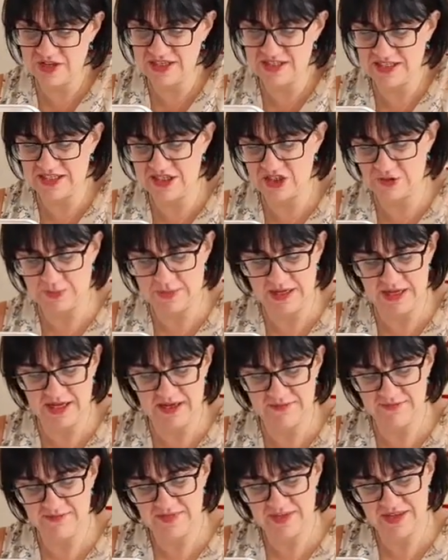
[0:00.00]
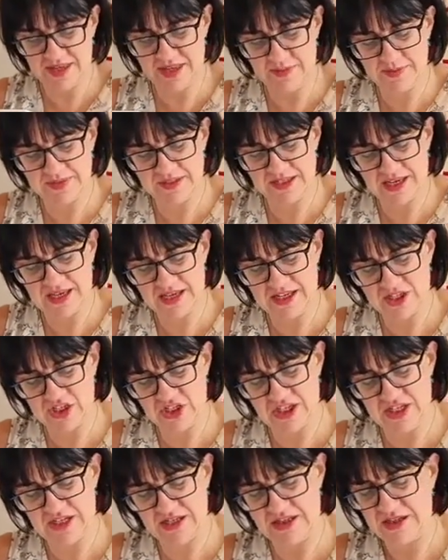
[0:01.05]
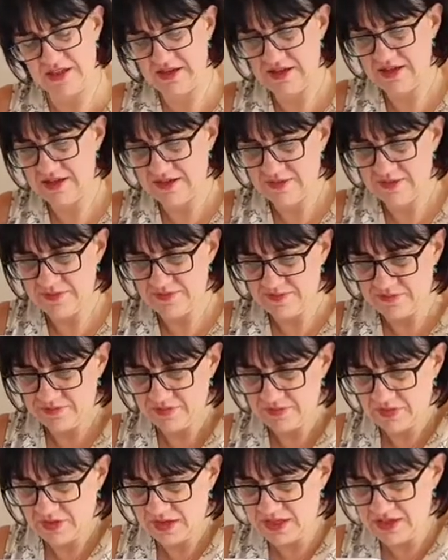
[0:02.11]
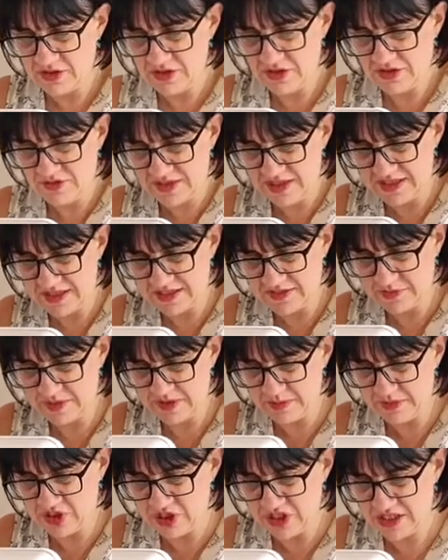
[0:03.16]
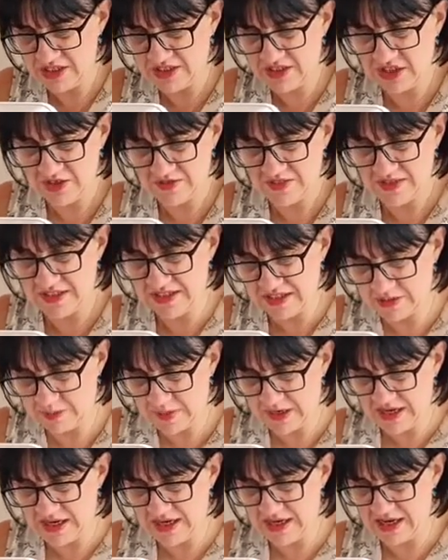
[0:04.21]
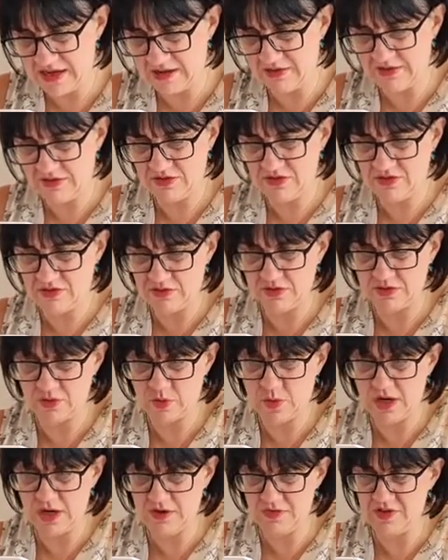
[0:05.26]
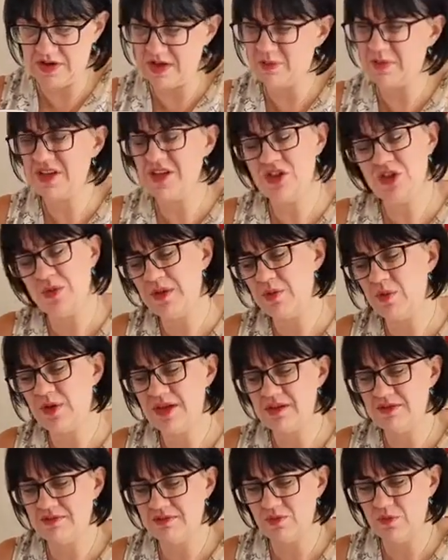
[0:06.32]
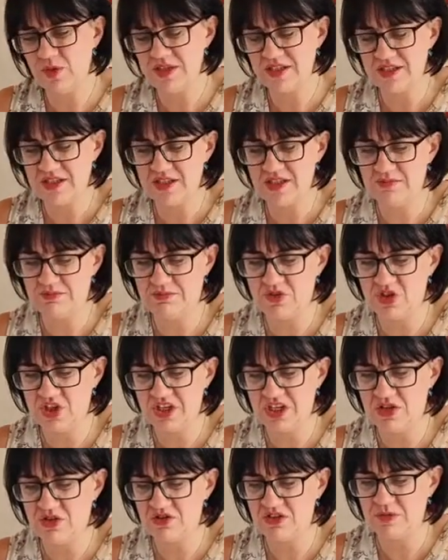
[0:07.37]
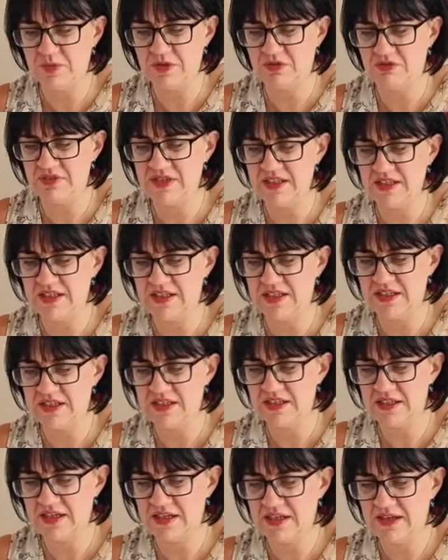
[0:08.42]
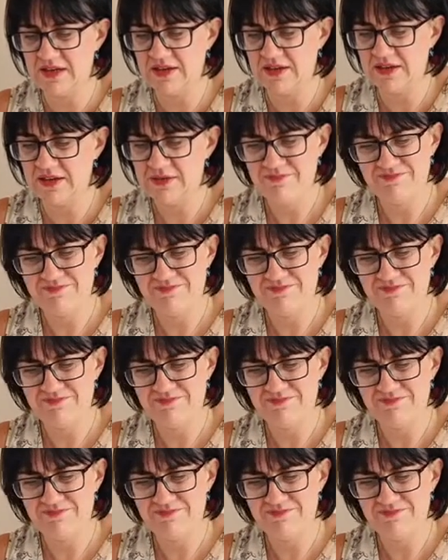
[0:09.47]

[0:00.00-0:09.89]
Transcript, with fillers: straight stitch plate. It keeps catching. I don't know if I need to have my machine serviced. It's about a year, oh, it's well over Mind you, it went, went to the machine hospital recently, didn't it?